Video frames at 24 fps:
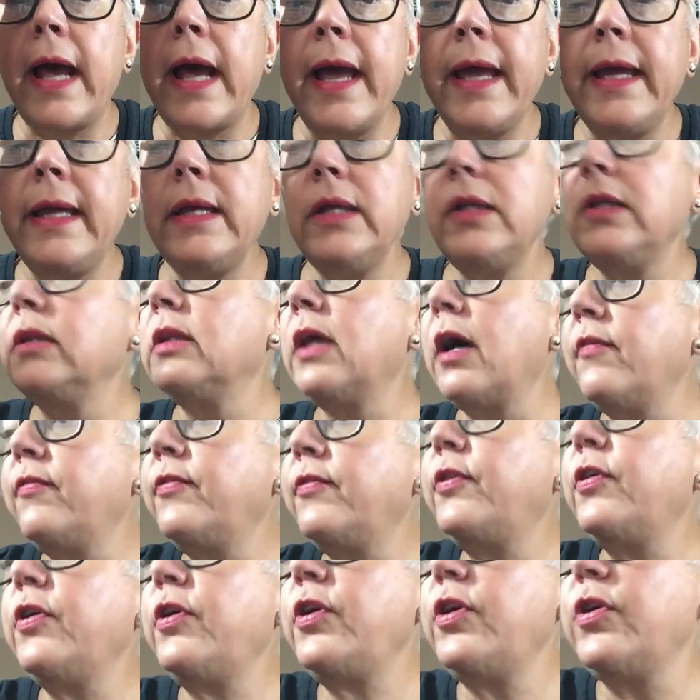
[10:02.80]
I
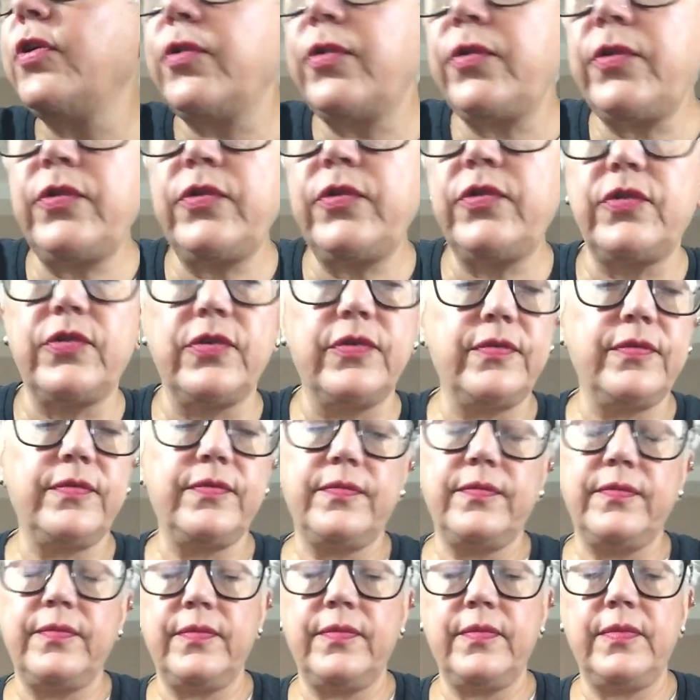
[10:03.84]
love to use
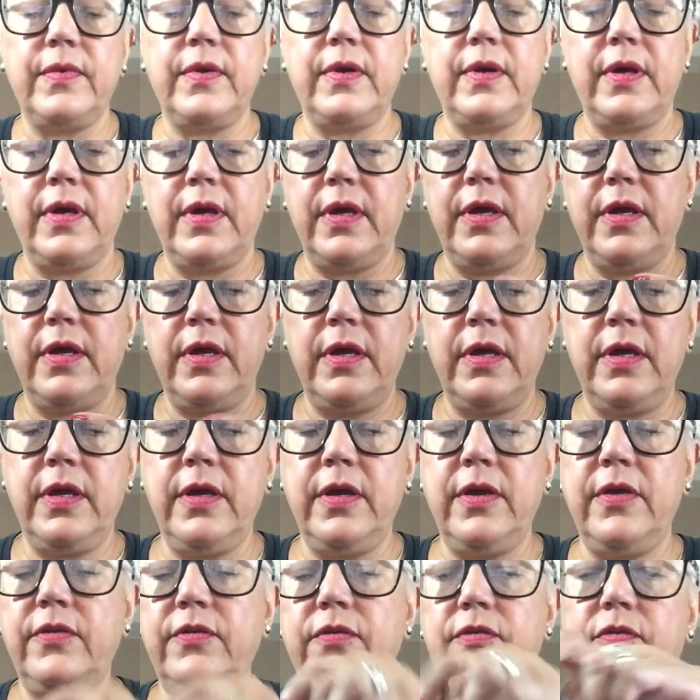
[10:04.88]

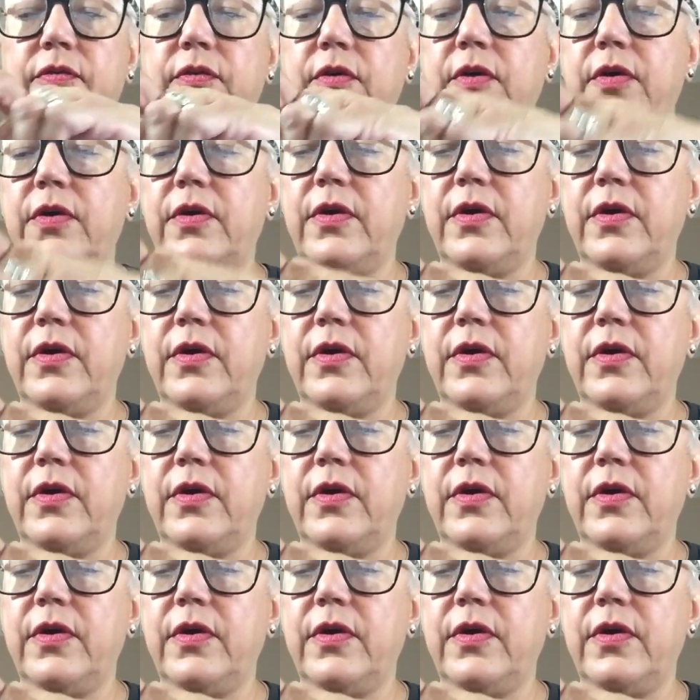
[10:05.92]
is